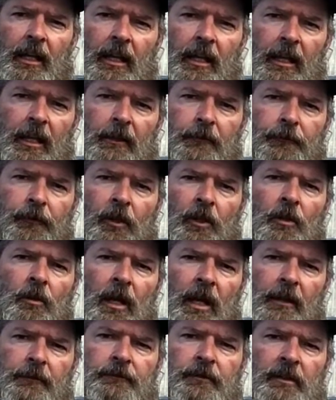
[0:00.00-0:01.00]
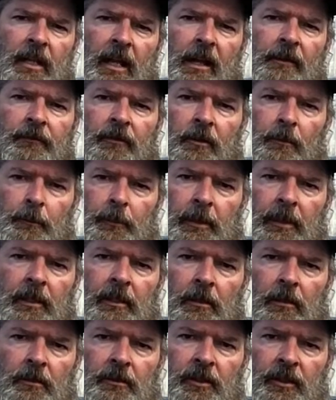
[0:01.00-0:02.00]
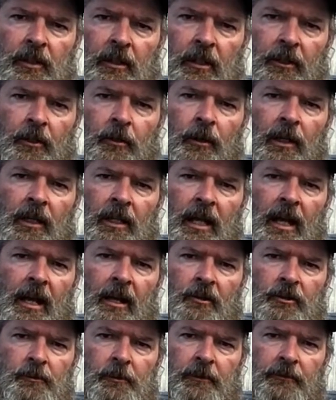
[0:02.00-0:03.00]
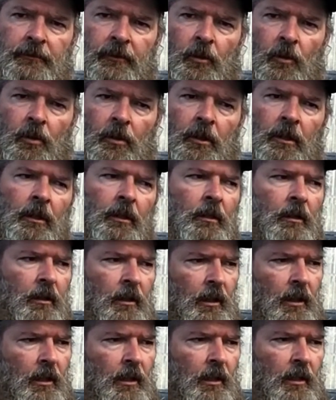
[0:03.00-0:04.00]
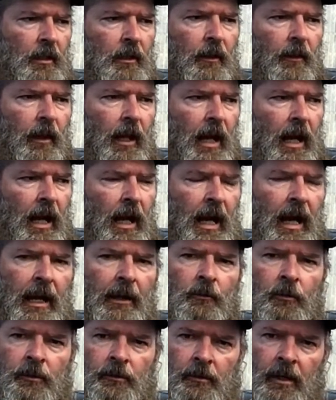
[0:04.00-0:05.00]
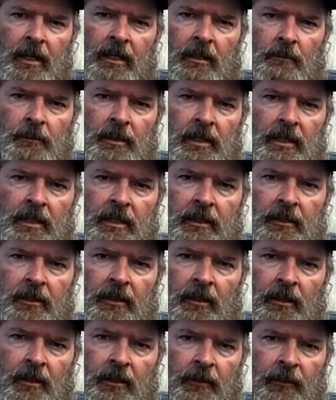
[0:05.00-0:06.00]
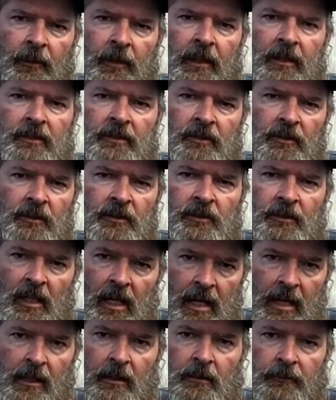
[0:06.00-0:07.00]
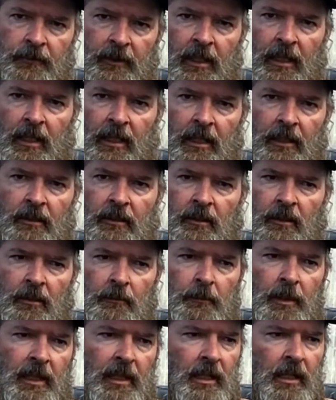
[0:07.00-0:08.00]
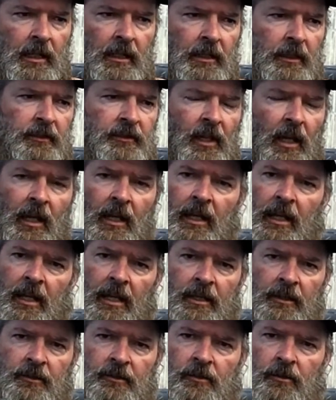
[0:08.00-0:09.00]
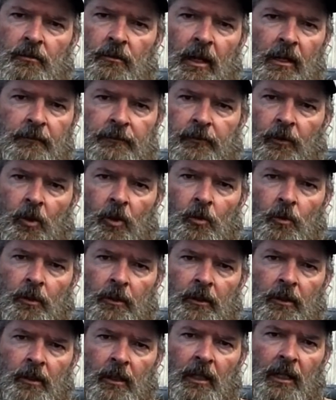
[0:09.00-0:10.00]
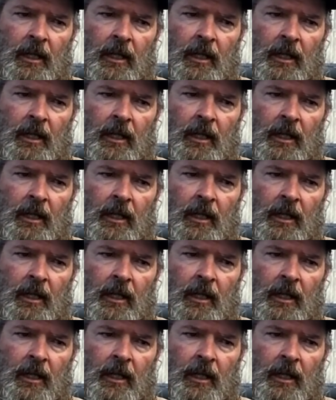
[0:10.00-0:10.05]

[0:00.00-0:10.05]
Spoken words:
If you have never built a greenhouse before, I would recommend this style of kit because it is straightforward.